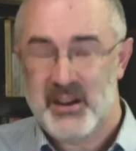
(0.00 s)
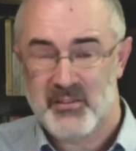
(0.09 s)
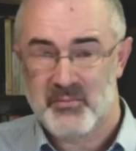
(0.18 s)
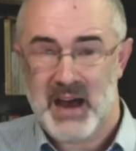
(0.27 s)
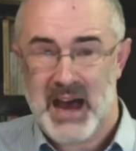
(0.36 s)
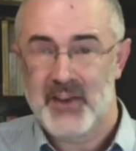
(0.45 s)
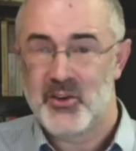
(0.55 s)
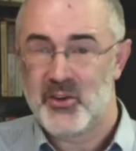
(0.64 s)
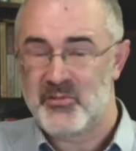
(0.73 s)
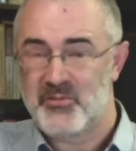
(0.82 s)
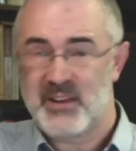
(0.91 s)
of man or
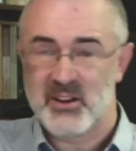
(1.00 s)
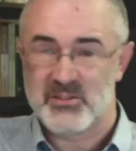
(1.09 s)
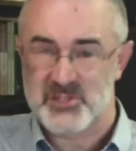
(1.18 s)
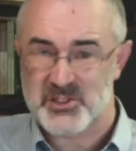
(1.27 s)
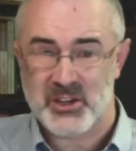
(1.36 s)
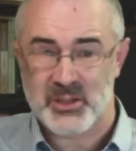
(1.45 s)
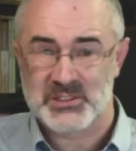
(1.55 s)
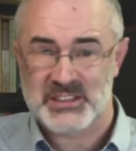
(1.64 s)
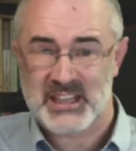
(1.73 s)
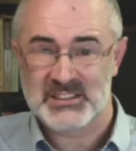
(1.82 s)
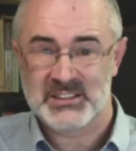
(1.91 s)
the fear of
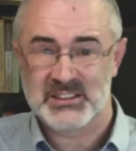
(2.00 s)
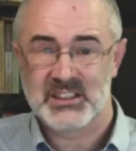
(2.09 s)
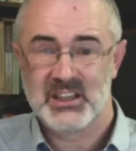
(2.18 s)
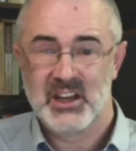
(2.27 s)
circumstances.